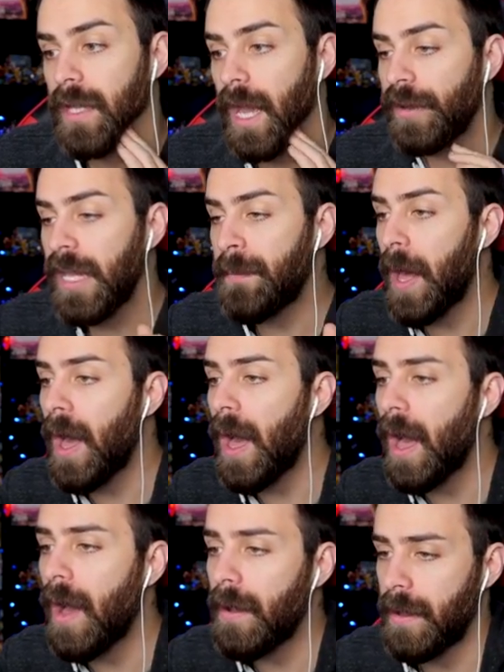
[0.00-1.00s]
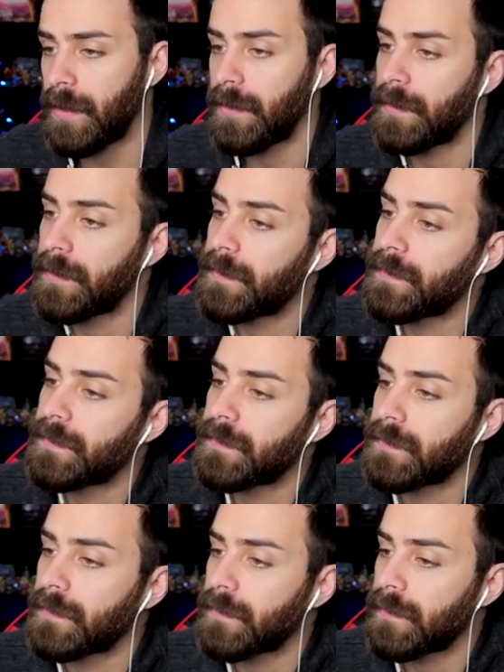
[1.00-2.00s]
Kuriboh!
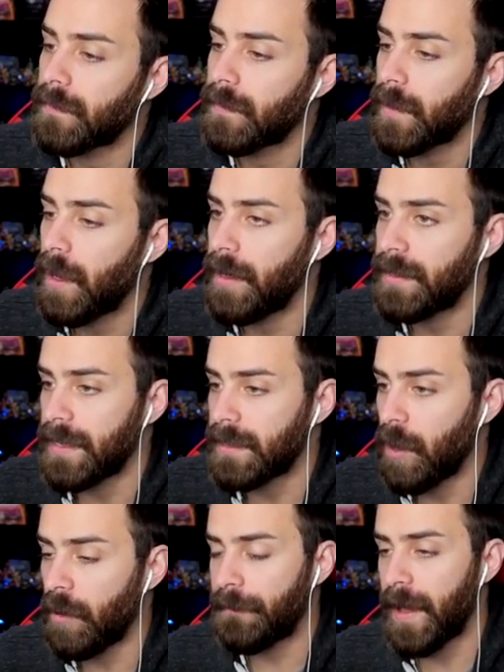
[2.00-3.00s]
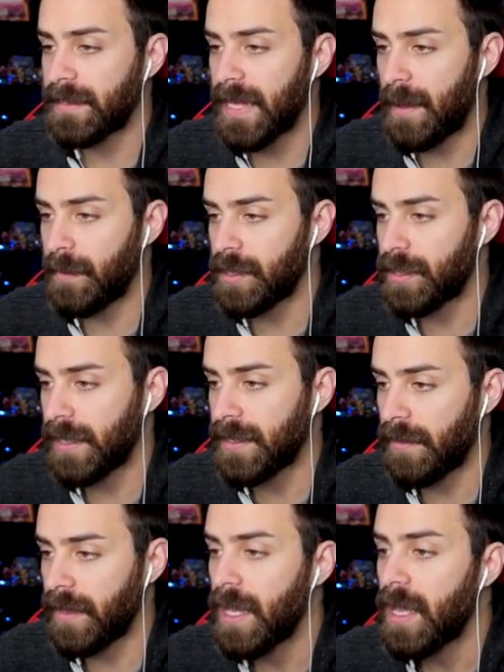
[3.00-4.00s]
Alright, he takes no effect damage, takes
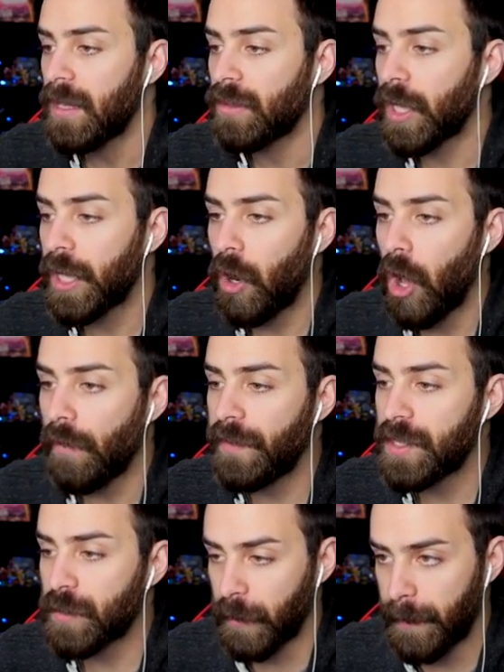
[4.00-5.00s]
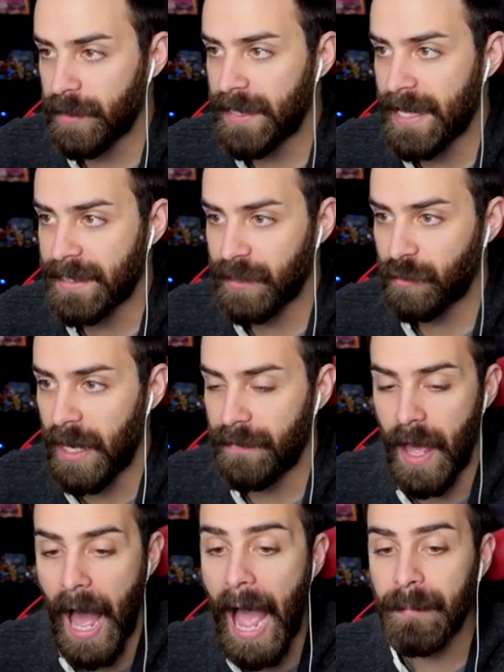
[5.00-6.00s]
nothing. Look at all these Kuribohs he has
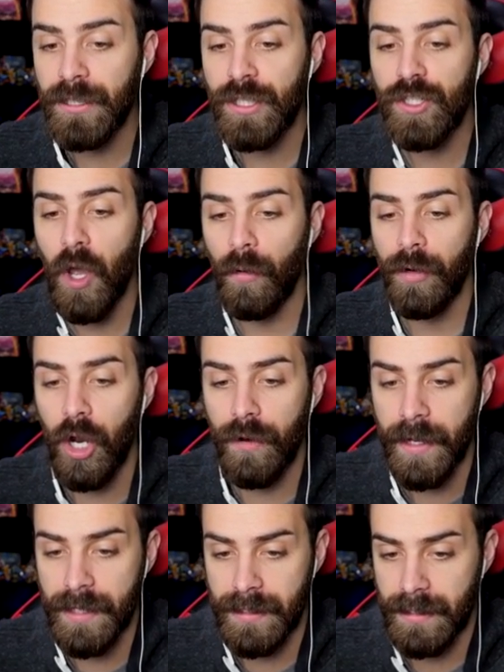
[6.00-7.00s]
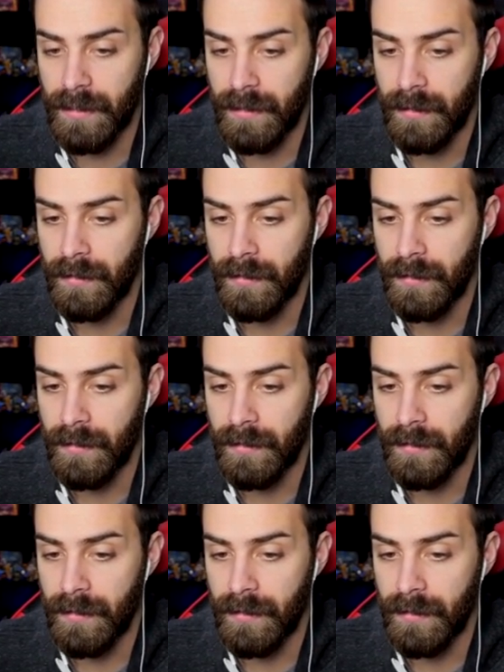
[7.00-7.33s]
engraved. I'm so nervous.